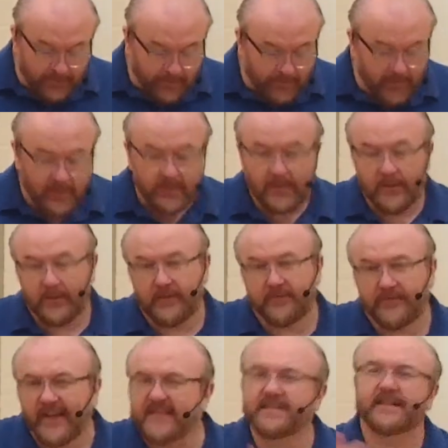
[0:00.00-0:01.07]
about
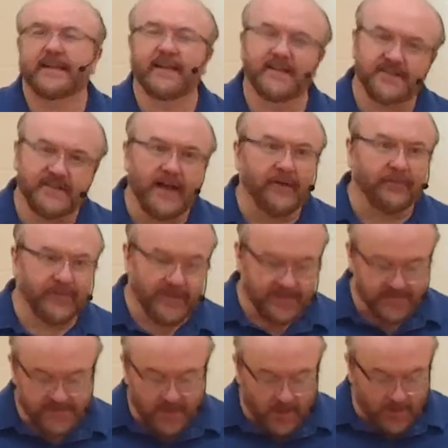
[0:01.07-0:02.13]
fixing stuff
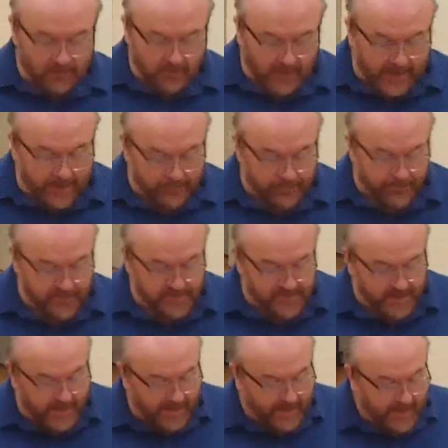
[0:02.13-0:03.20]
that's not right, per
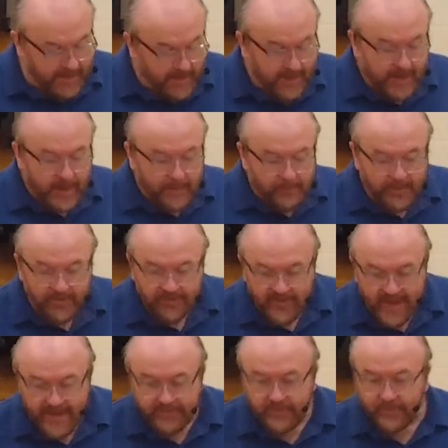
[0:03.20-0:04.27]
se, but
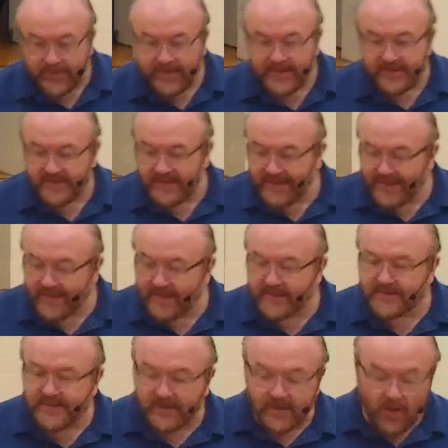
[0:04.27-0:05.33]
thankfulness
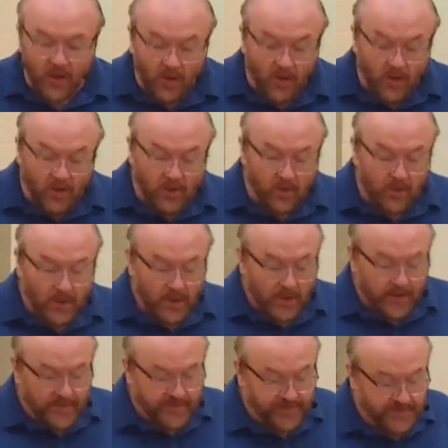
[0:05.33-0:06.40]
is a call
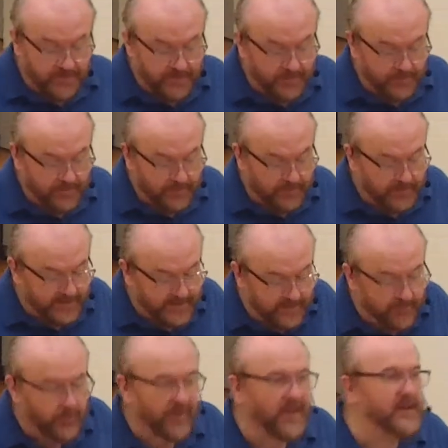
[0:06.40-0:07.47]
to
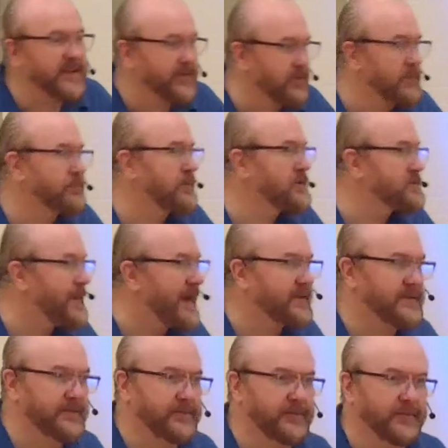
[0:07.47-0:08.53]
live with a different
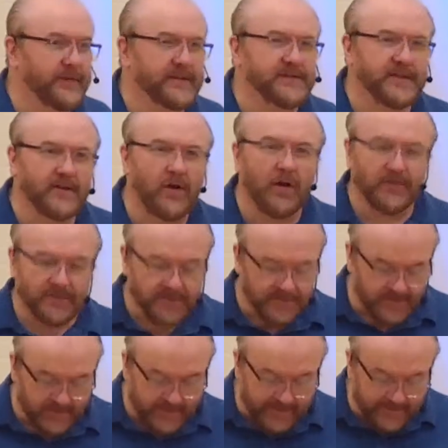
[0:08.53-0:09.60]
perspective. It's a call to
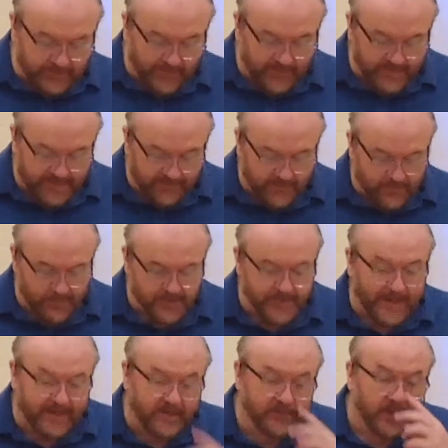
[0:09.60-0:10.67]
live with a different
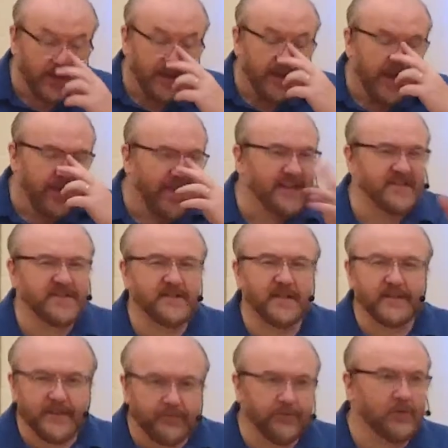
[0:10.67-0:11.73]
perspective. And that's just a
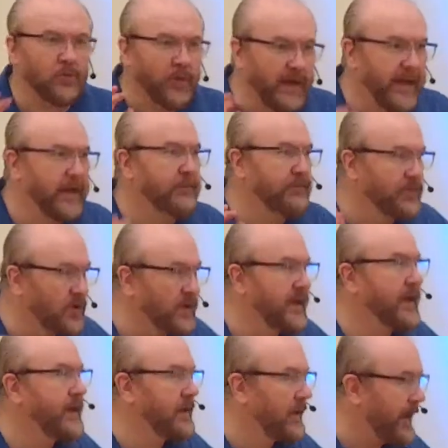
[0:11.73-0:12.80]
different way of looking at